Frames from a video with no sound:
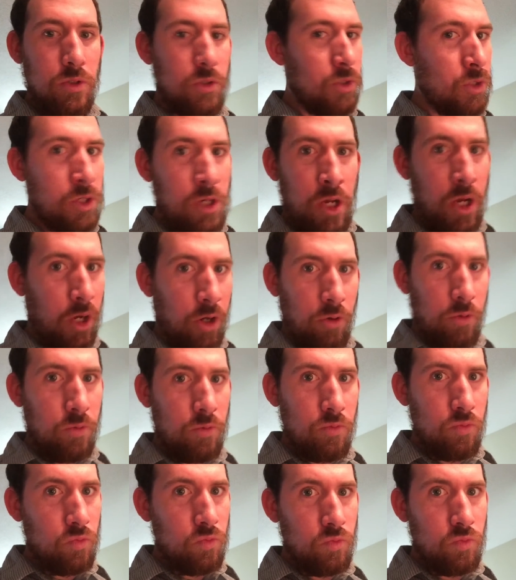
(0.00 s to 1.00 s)
No.
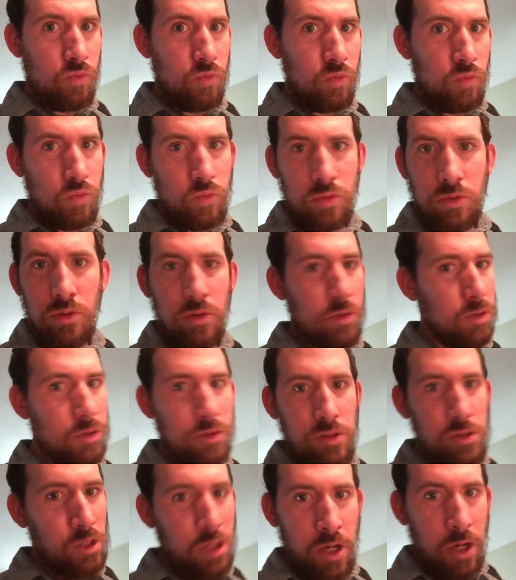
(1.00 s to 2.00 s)

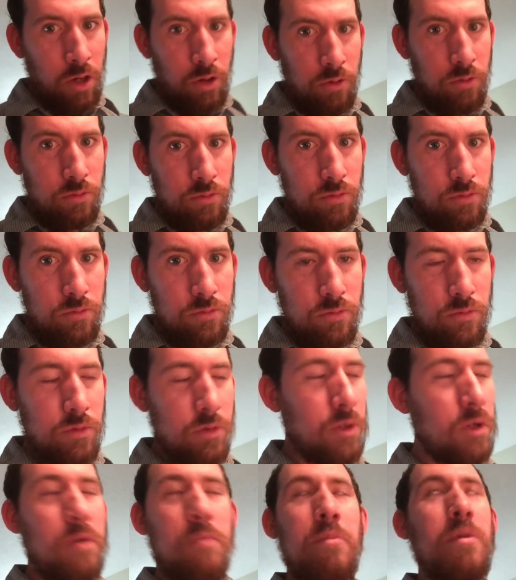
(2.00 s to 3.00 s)
No.
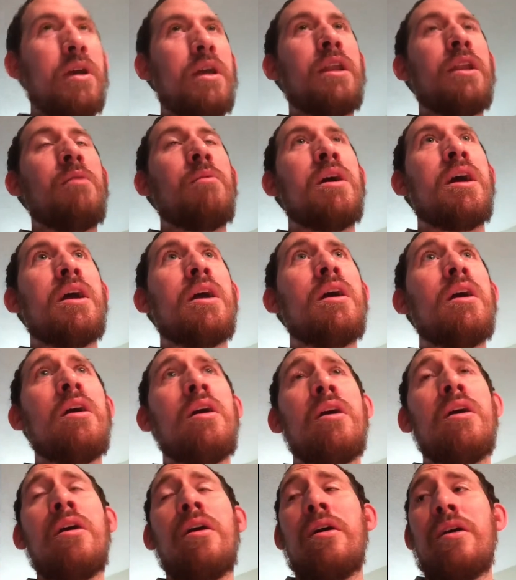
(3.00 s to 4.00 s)
But anyway,
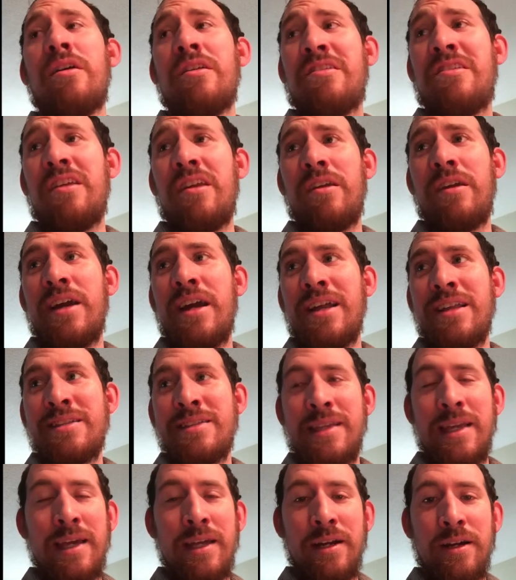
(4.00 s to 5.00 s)
I'll see you
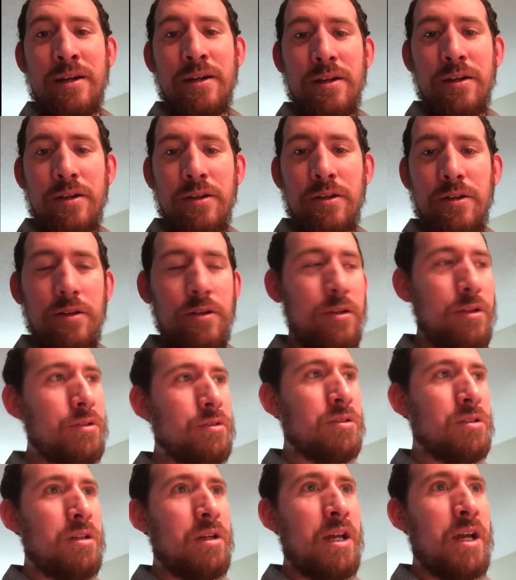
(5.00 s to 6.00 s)
guys later.
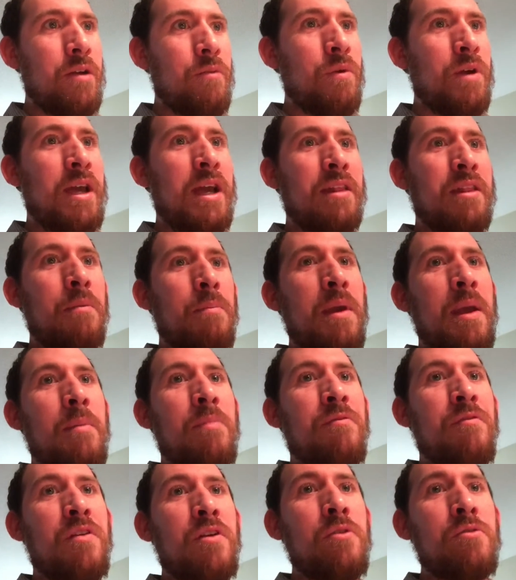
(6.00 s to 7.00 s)
Tonight we got the
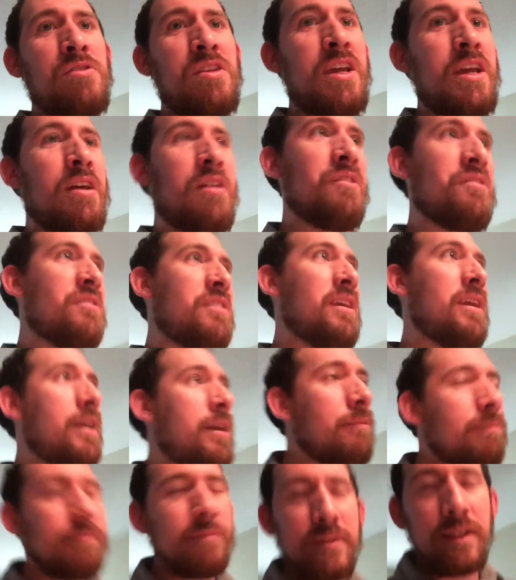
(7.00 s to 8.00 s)
pay-per-view
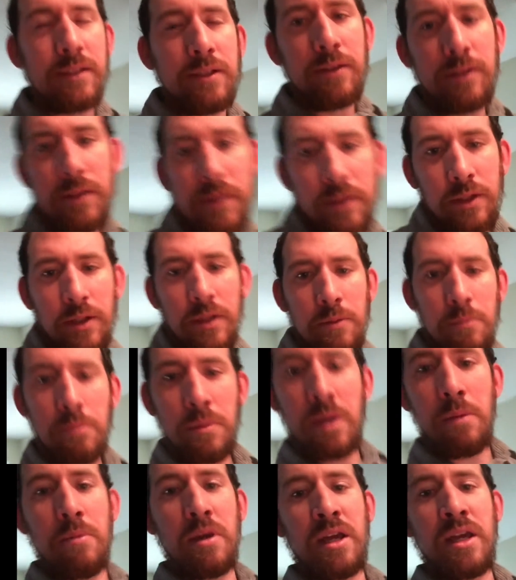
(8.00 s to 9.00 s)
TLC.
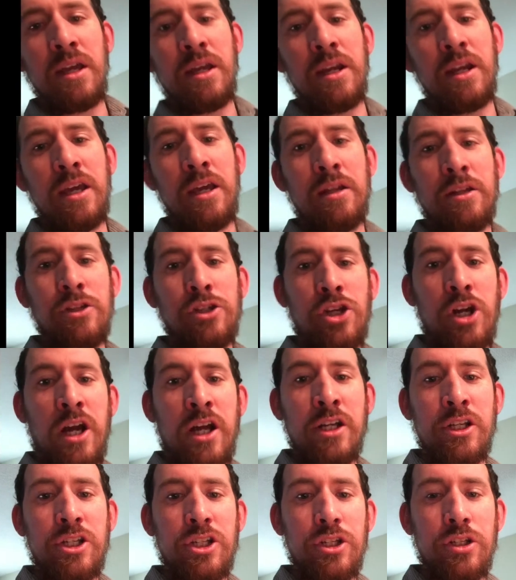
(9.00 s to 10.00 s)
Me, McKinney, and
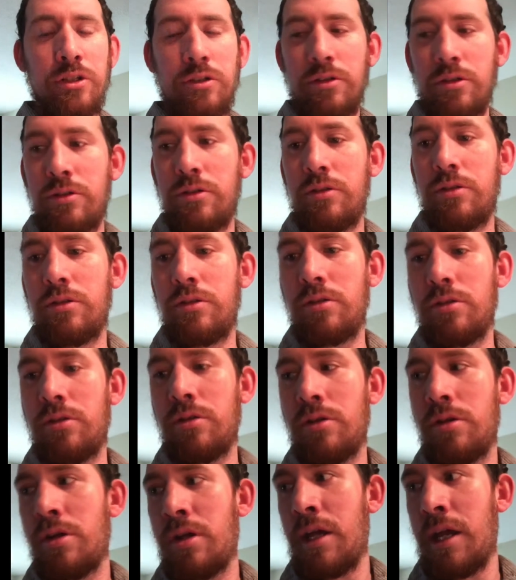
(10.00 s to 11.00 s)
Josh
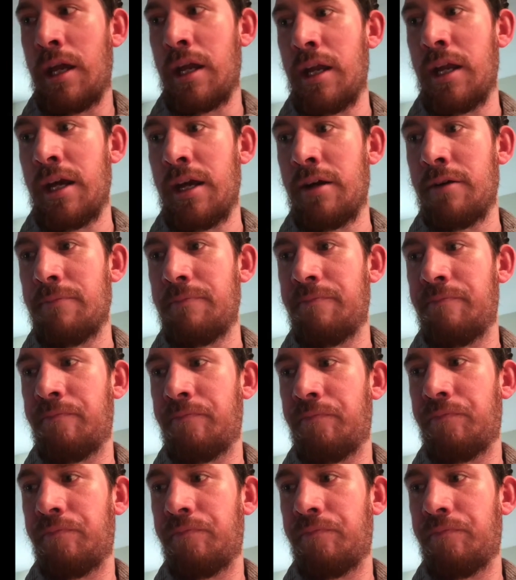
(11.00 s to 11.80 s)
hanging out.